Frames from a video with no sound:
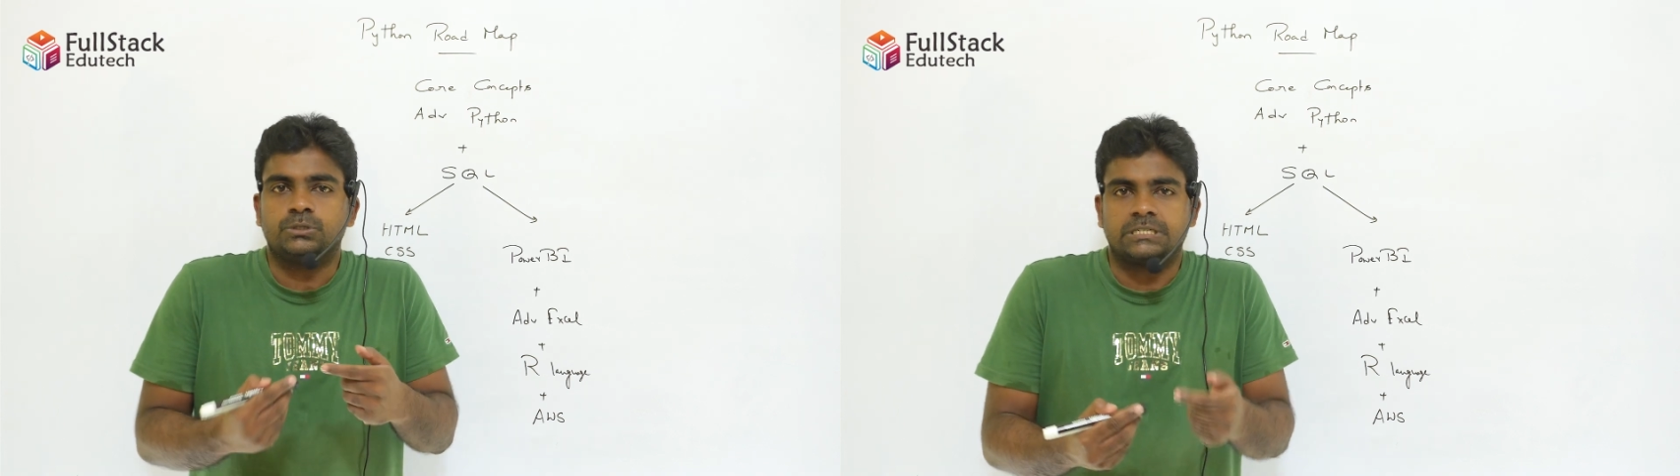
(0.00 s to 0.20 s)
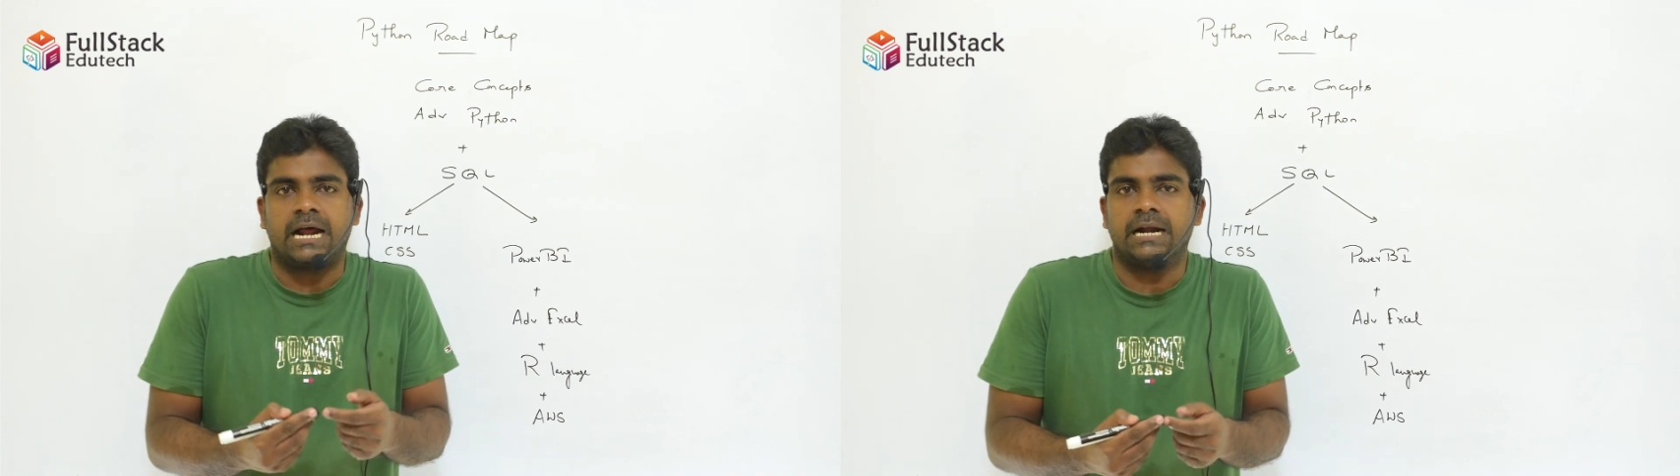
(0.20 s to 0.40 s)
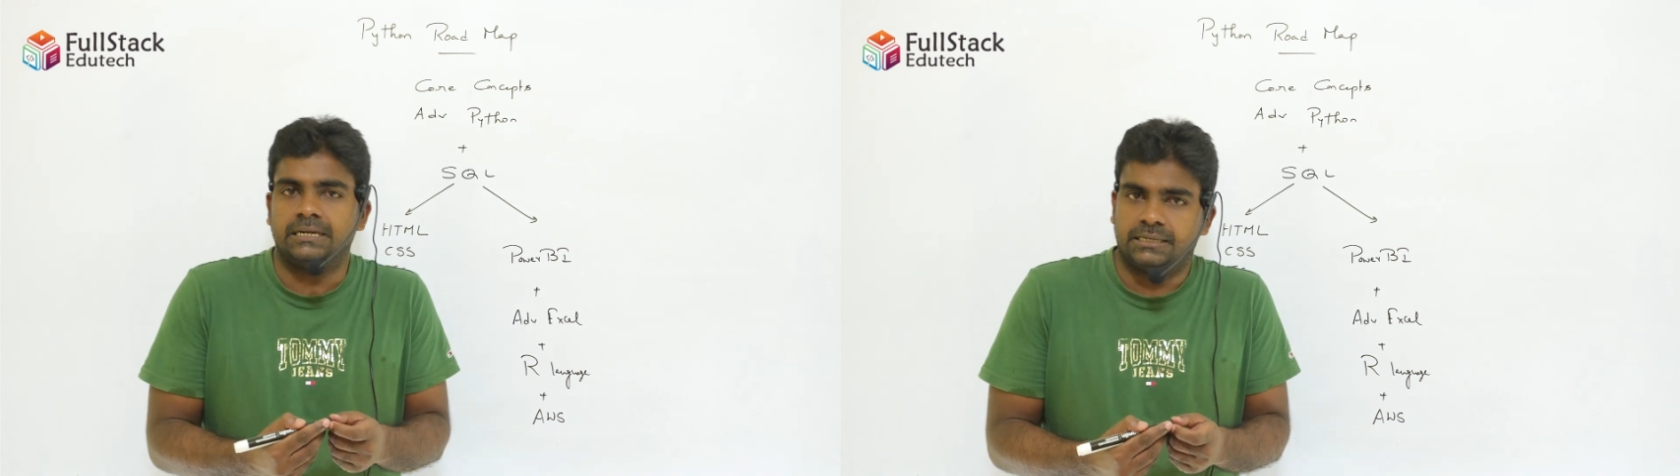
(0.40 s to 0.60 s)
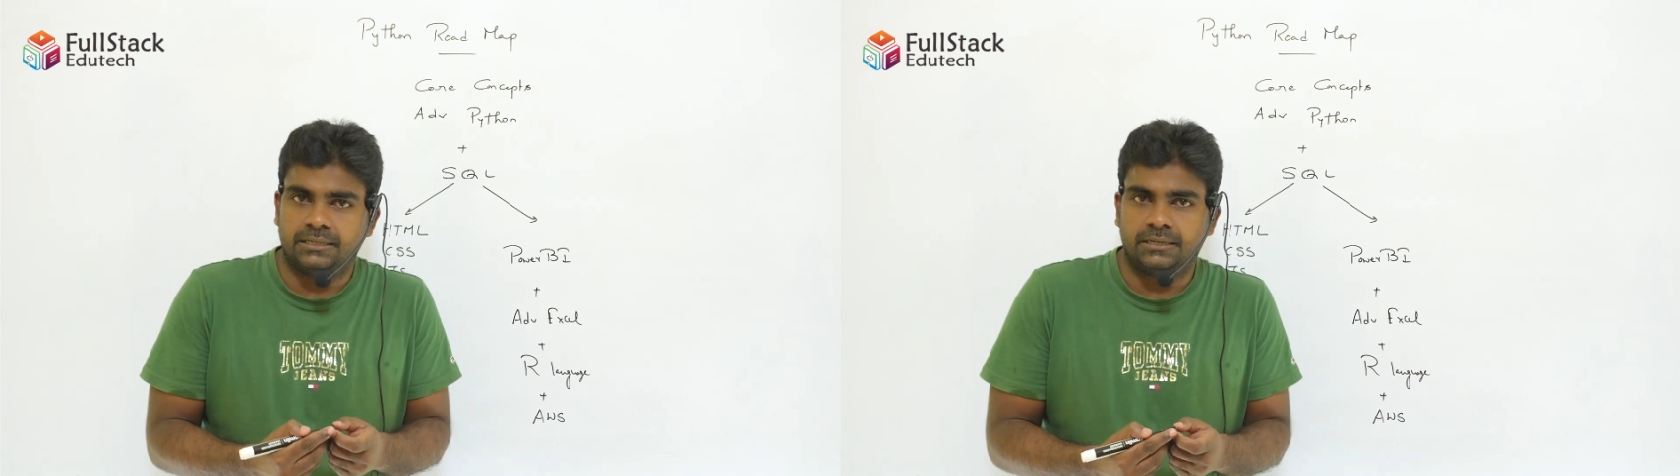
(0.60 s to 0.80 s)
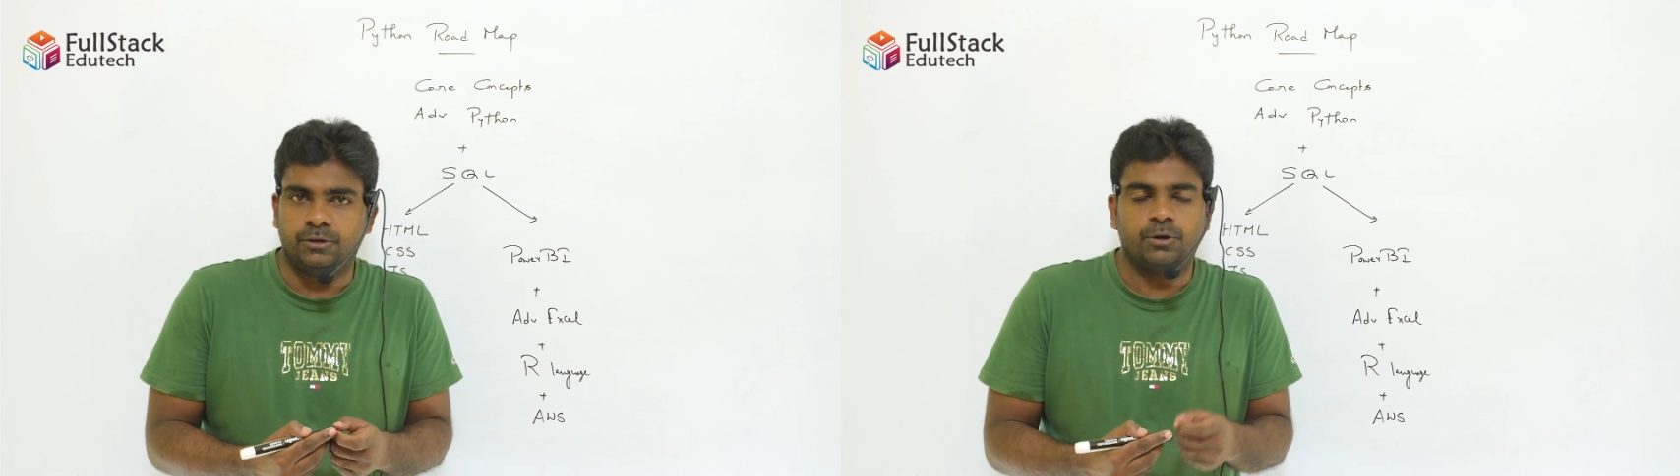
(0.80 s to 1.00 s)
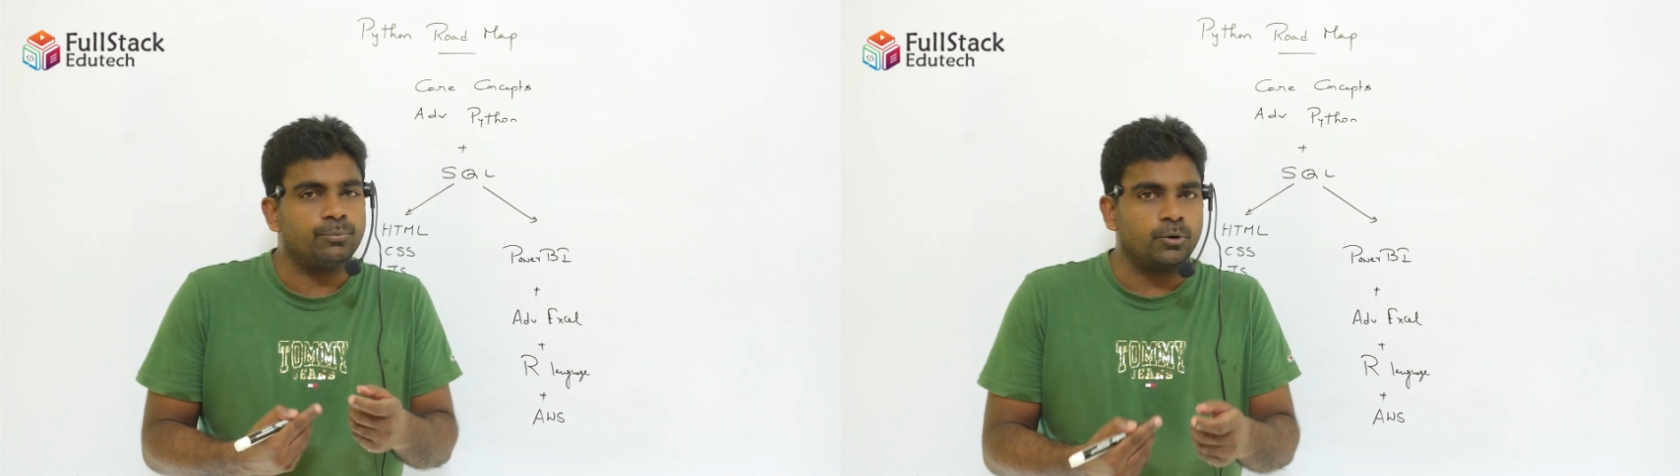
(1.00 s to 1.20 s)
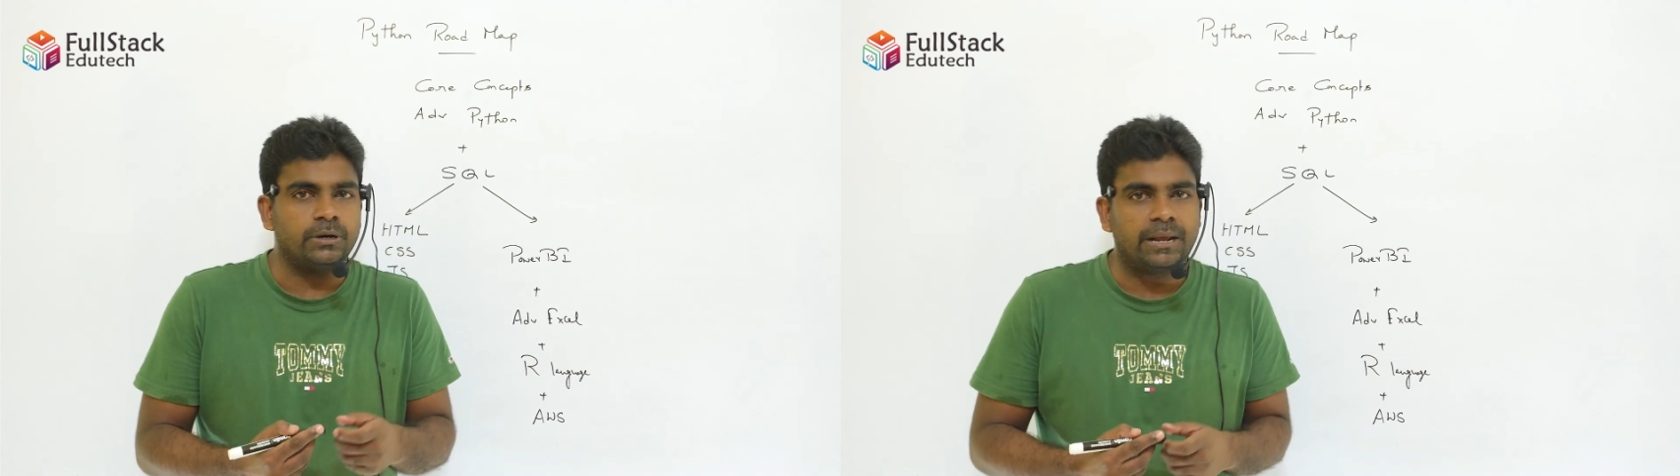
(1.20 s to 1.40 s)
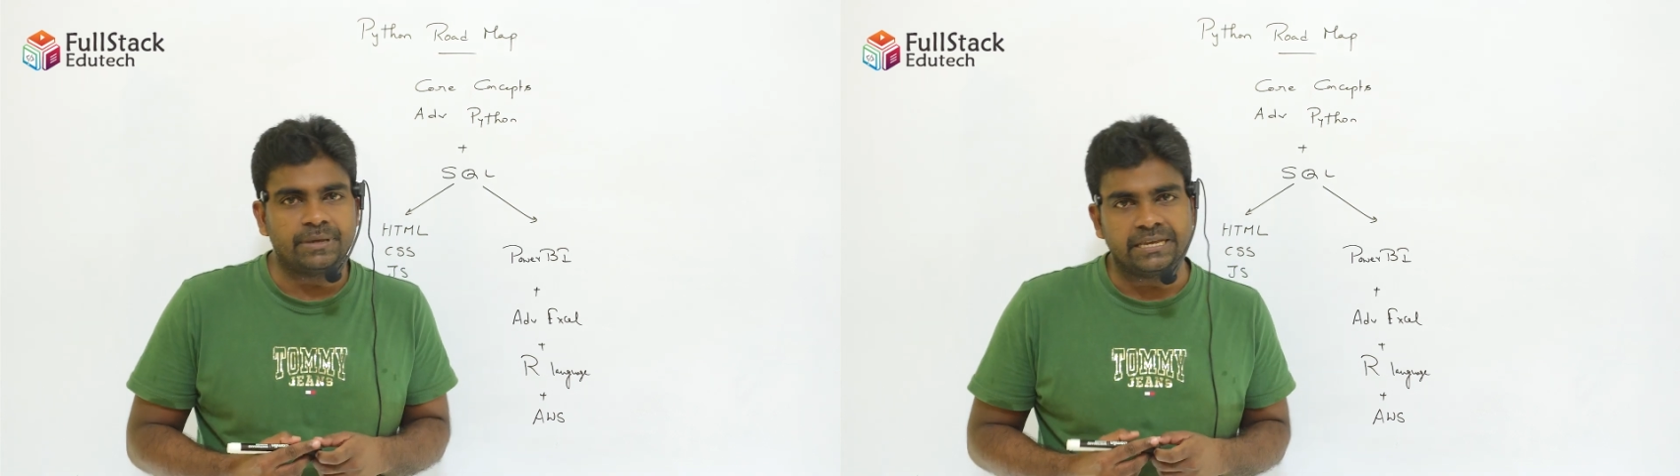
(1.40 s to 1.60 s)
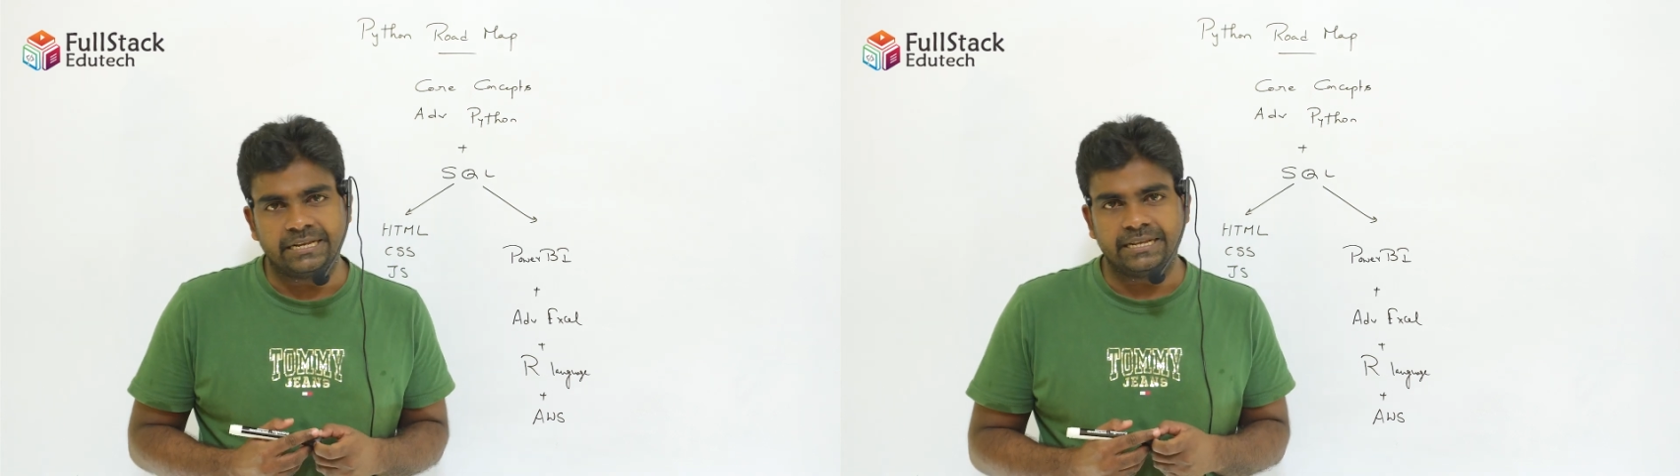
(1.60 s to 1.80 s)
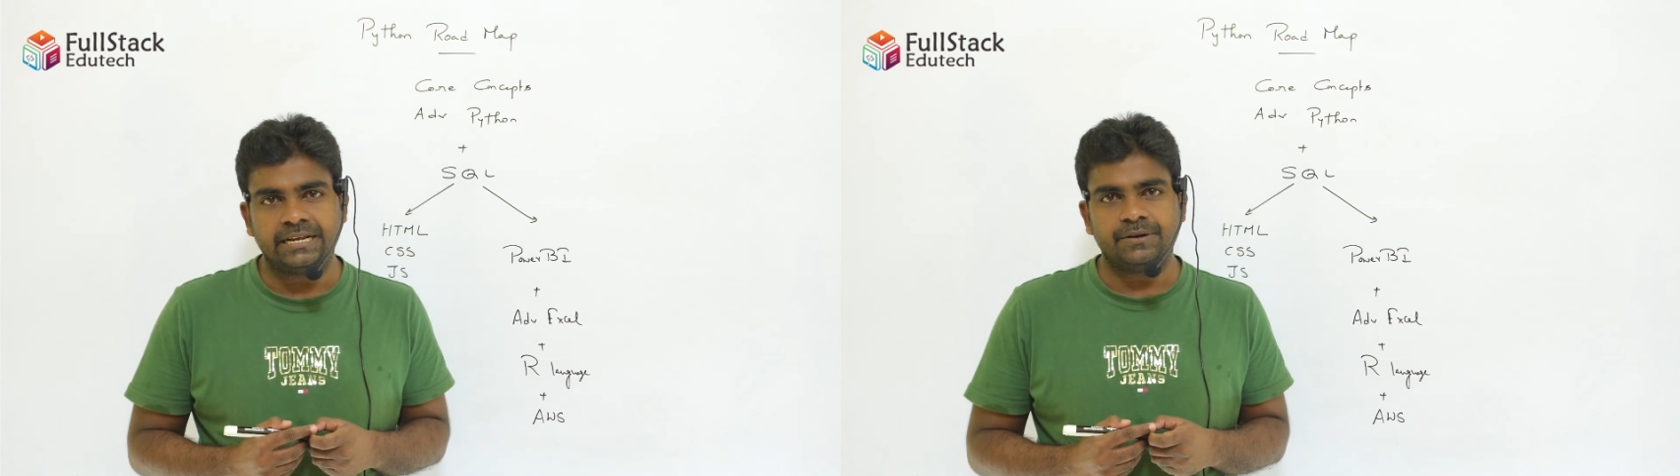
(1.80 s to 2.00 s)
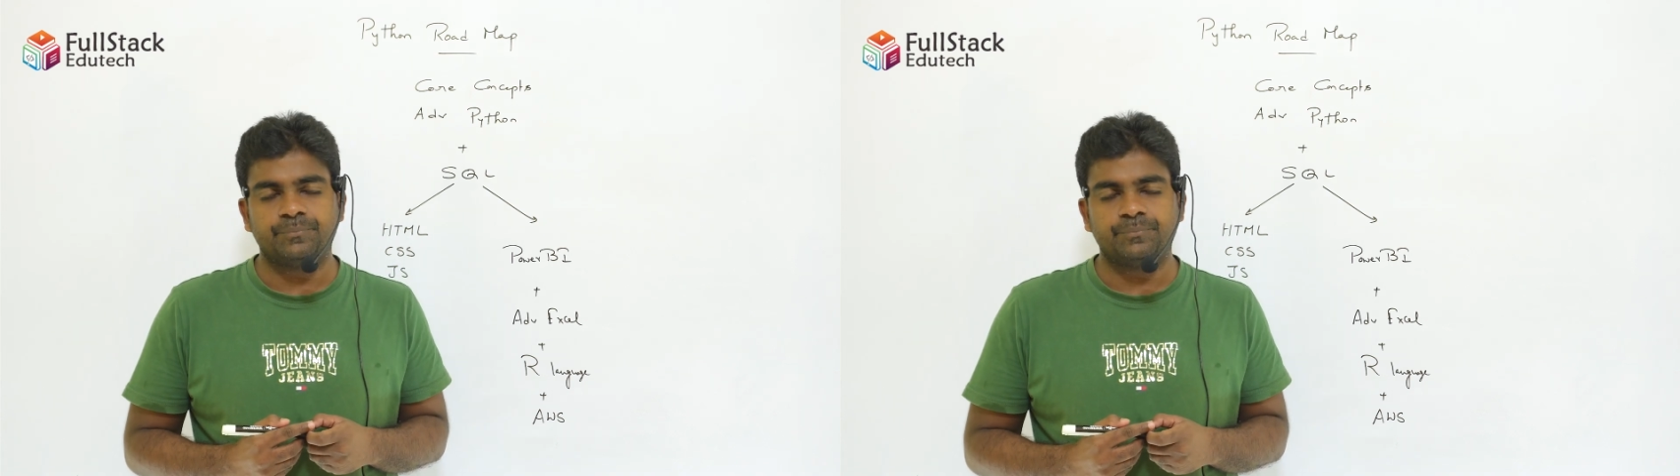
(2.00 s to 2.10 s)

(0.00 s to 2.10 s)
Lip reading: to start your programming career,